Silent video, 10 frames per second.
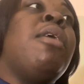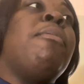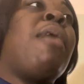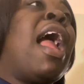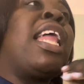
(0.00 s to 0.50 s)

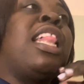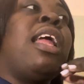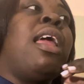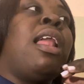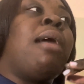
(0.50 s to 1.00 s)

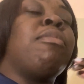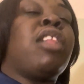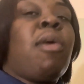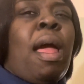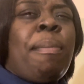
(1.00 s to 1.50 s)
Braxton. And I'm
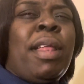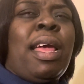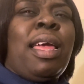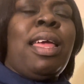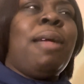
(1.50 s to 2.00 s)
so happy
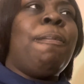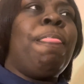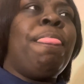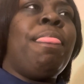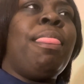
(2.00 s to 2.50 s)
that he,
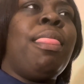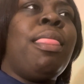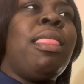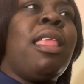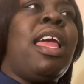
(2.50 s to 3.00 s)

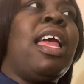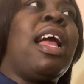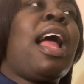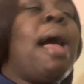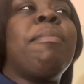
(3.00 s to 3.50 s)
he
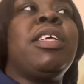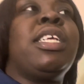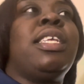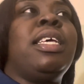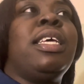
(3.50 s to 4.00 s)

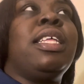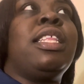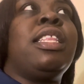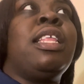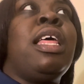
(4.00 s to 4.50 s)
accomplished this
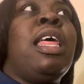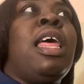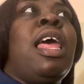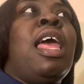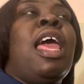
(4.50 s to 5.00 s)

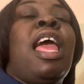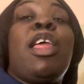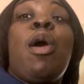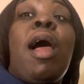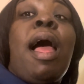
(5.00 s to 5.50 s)
and
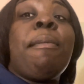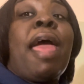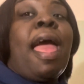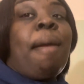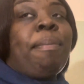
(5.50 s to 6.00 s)
y'all, I'm
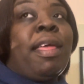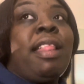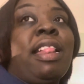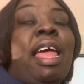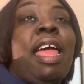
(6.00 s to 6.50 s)
happy
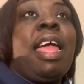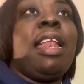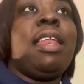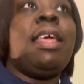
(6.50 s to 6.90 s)
that